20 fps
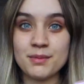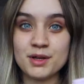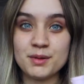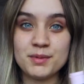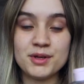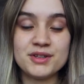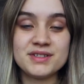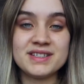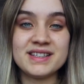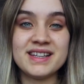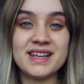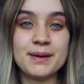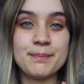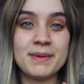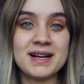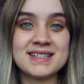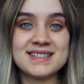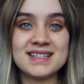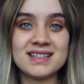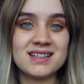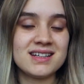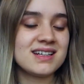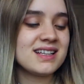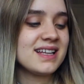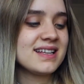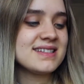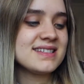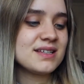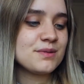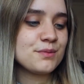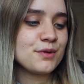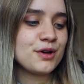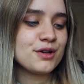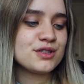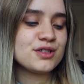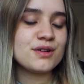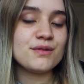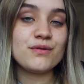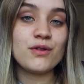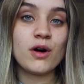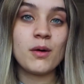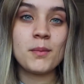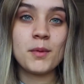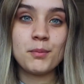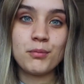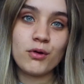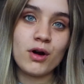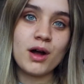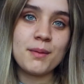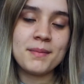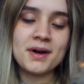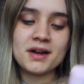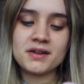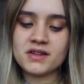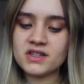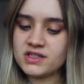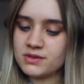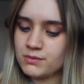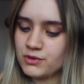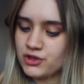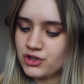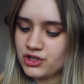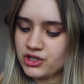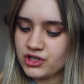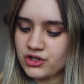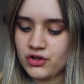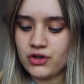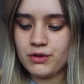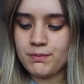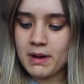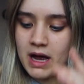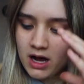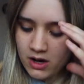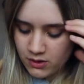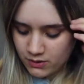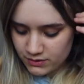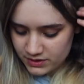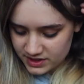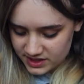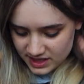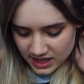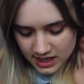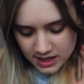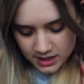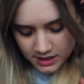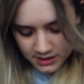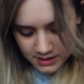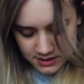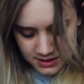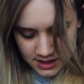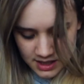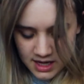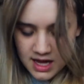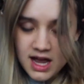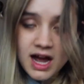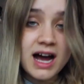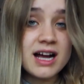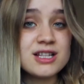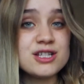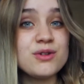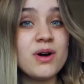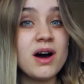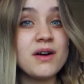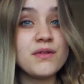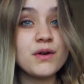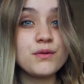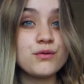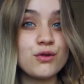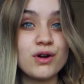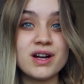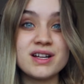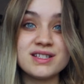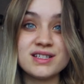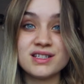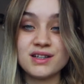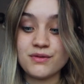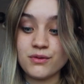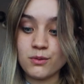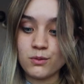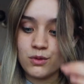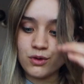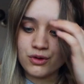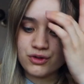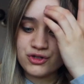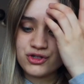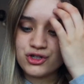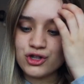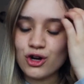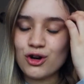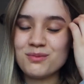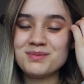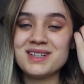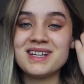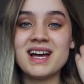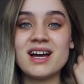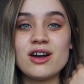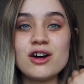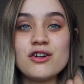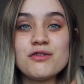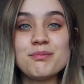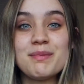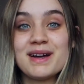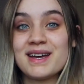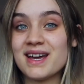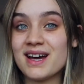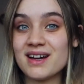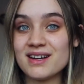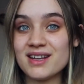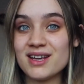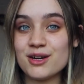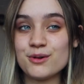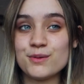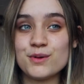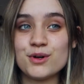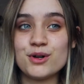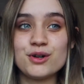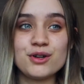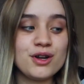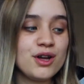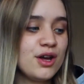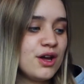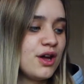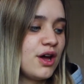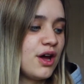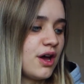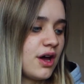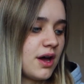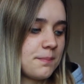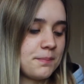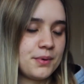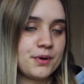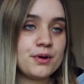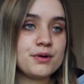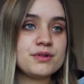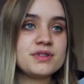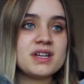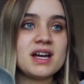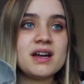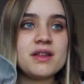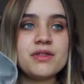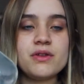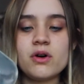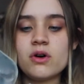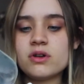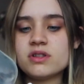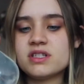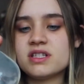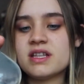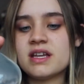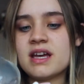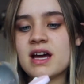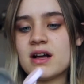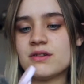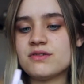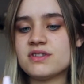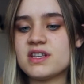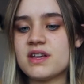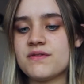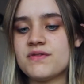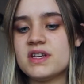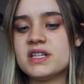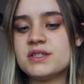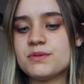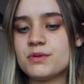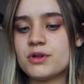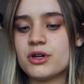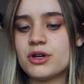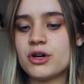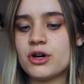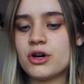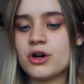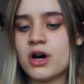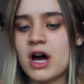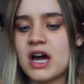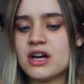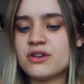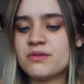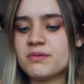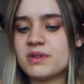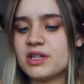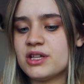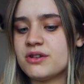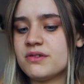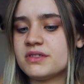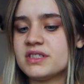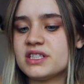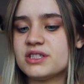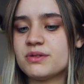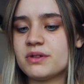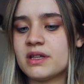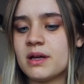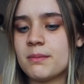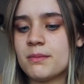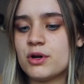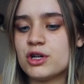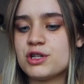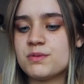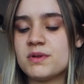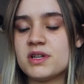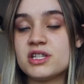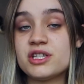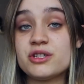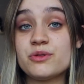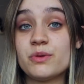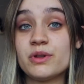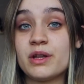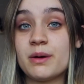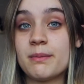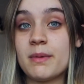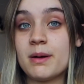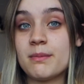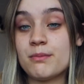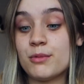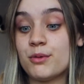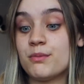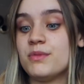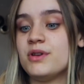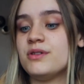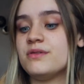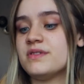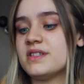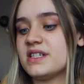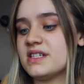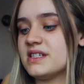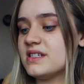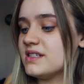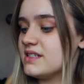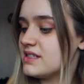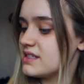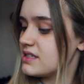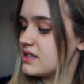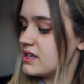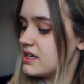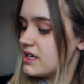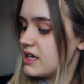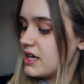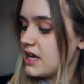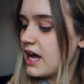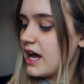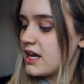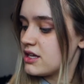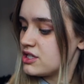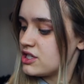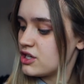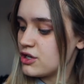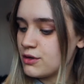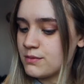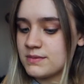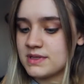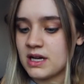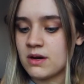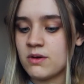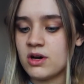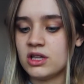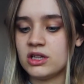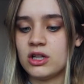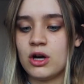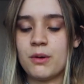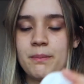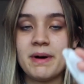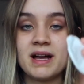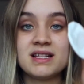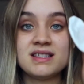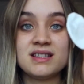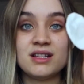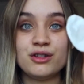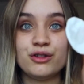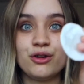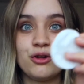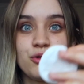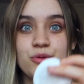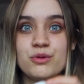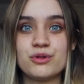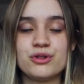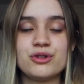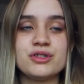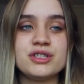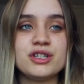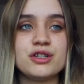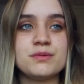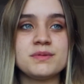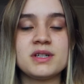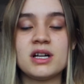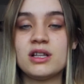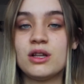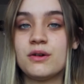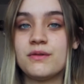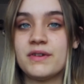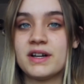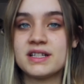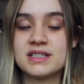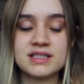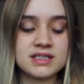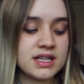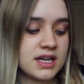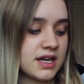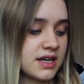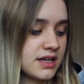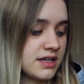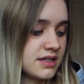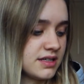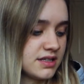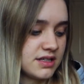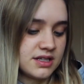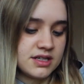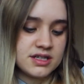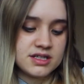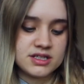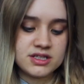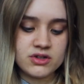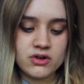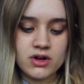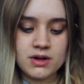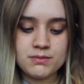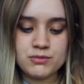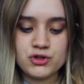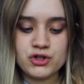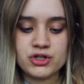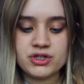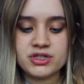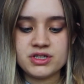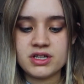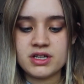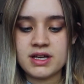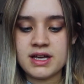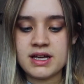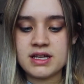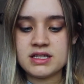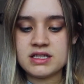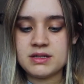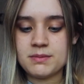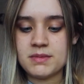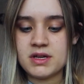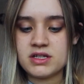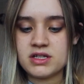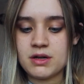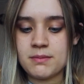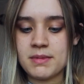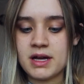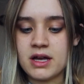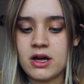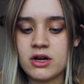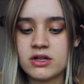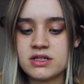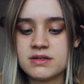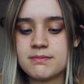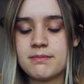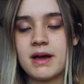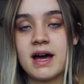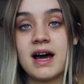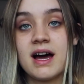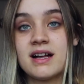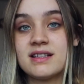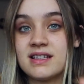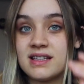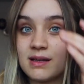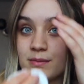going to be using the micellar cleansing water from Primark. This one was just £2 and I do have a variety of different ones. Normally I go for my Garnier one, but I thought today I'll just give this one a go. I don't really use this one that much, but this is one that my mum uses. It actually comes out a lot better than the other one does. It comes out a lot faster. So I'm just getting some of this on my cotton pad and